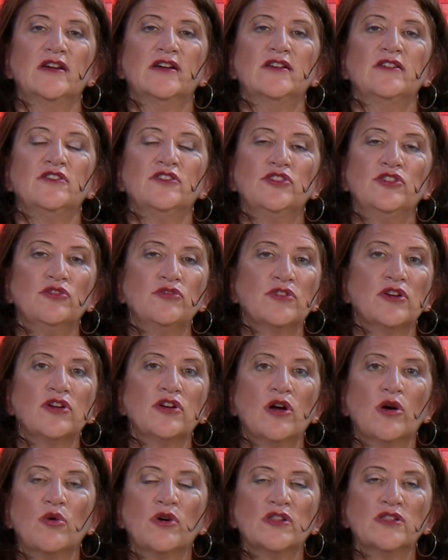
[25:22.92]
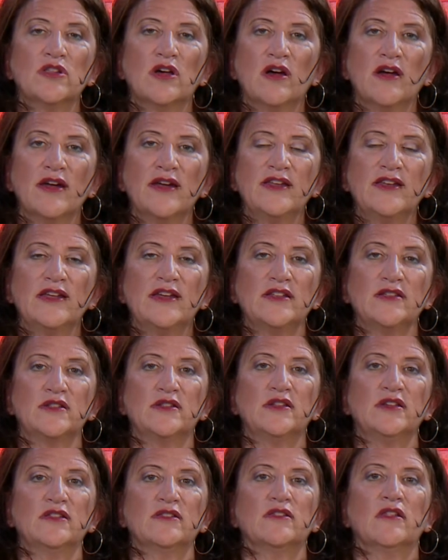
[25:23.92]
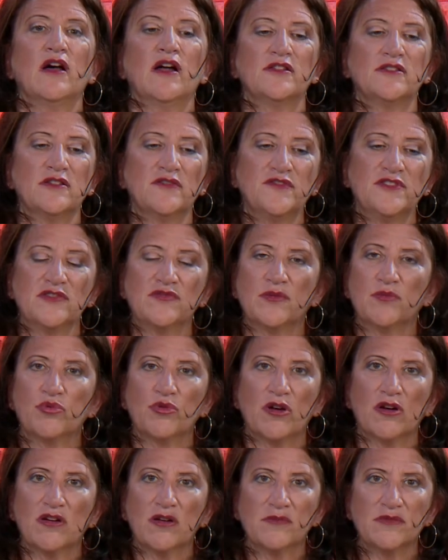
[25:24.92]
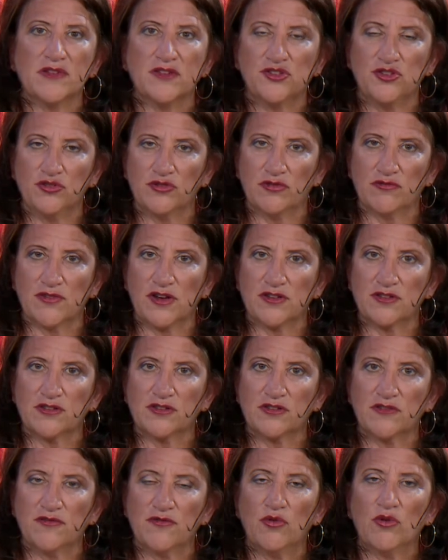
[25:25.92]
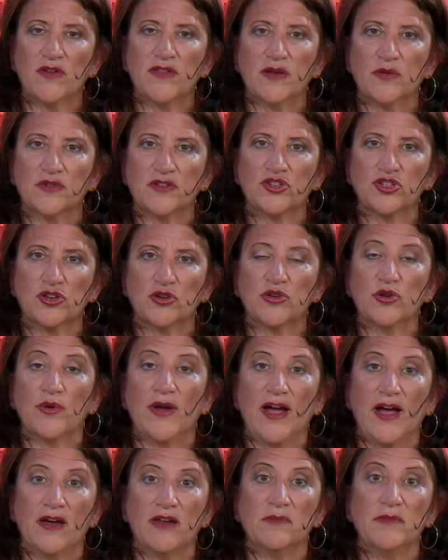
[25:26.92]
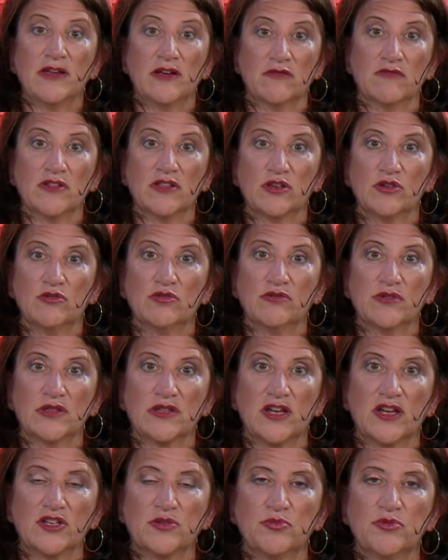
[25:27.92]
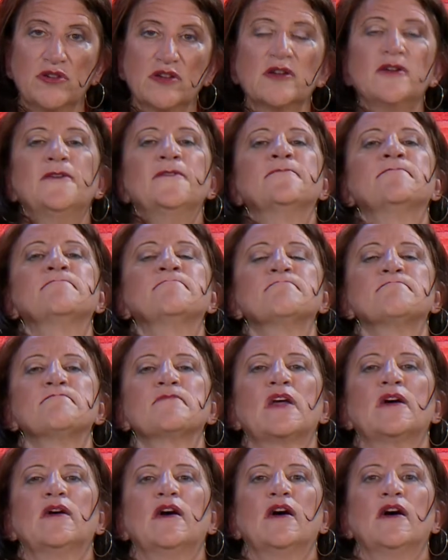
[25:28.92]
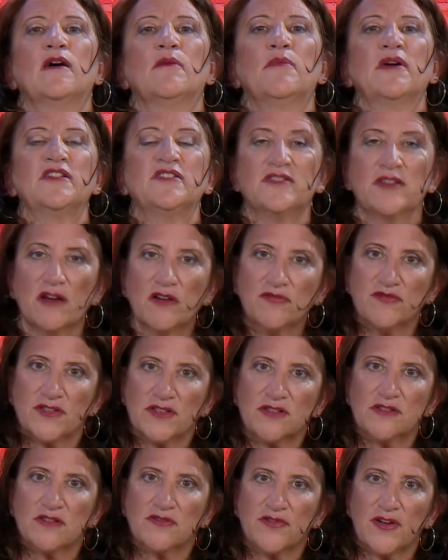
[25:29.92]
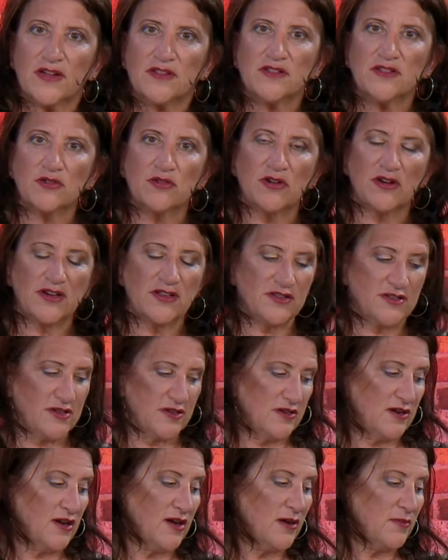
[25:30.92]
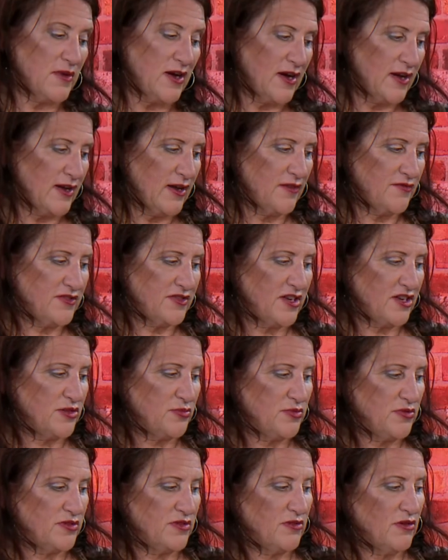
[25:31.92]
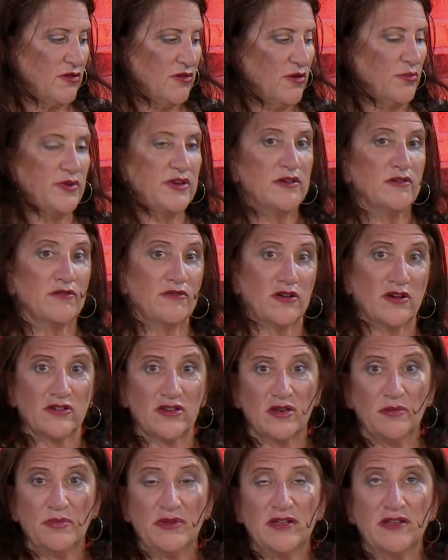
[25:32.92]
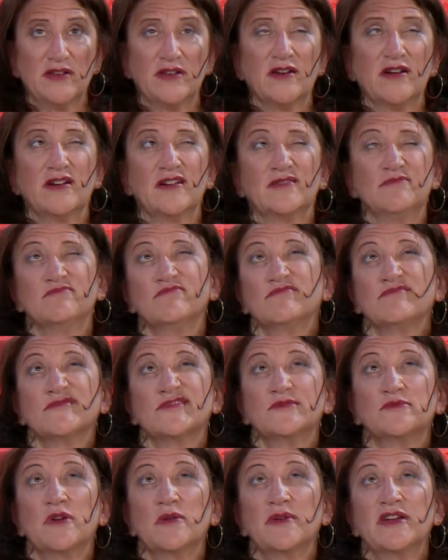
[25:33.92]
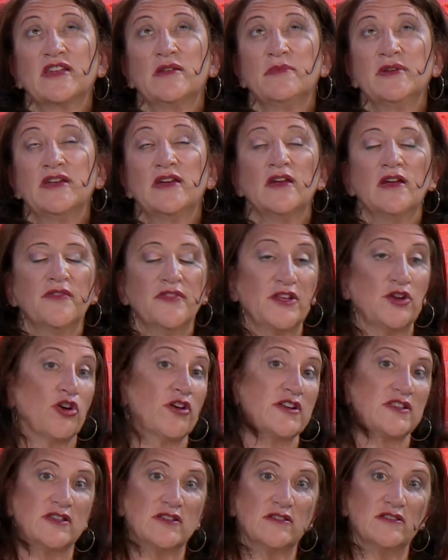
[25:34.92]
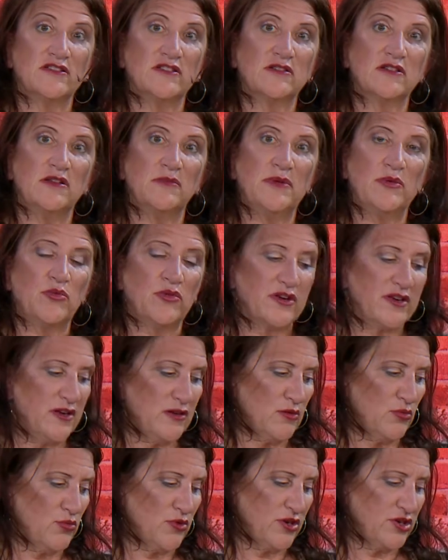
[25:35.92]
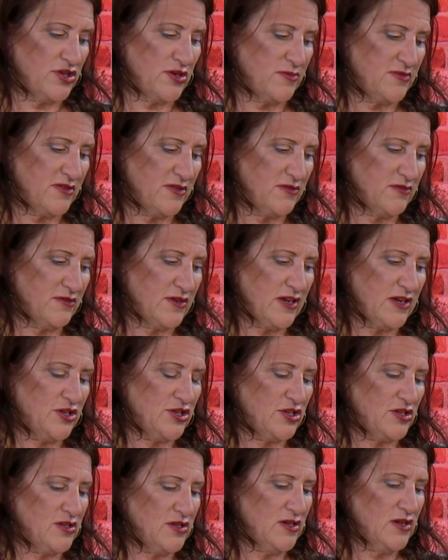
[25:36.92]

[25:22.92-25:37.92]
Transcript: you can go online and see lots of different programs that you can register for that will show you how to make a really cool sketchbook. Uh, myself, Lisa Fazio, artist.com. I have sketchbook art. We are going to be at, um, where am I going to be? The Art Guild. I'm going to be working on workshops on location.